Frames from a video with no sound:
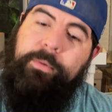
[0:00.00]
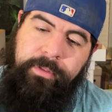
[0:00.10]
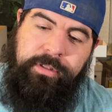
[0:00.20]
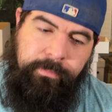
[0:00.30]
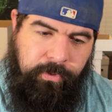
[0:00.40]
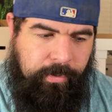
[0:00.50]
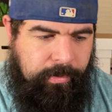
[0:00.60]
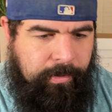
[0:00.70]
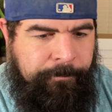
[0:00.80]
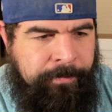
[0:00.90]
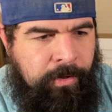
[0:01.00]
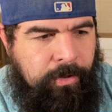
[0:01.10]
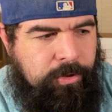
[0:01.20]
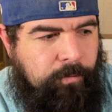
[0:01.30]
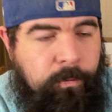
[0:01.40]
this community.
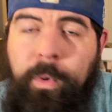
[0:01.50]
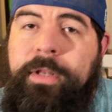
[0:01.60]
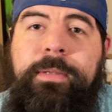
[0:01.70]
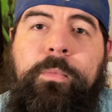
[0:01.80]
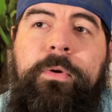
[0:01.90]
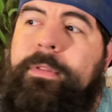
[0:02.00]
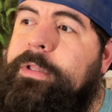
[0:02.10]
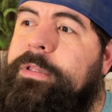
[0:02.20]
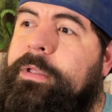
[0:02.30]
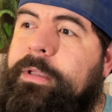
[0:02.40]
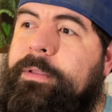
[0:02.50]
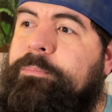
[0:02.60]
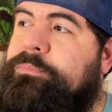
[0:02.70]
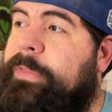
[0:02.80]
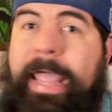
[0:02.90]
So if you want to see more of these,
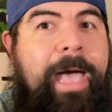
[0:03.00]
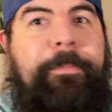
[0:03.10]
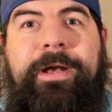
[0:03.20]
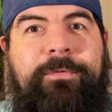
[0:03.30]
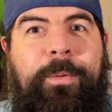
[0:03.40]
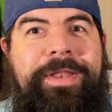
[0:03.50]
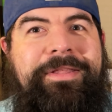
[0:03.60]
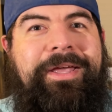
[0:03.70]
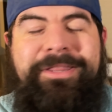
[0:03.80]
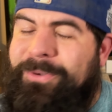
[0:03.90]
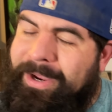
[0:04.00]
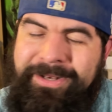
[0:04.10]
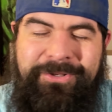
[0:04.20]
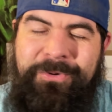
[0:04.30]
they happen every Wednesday, so I can do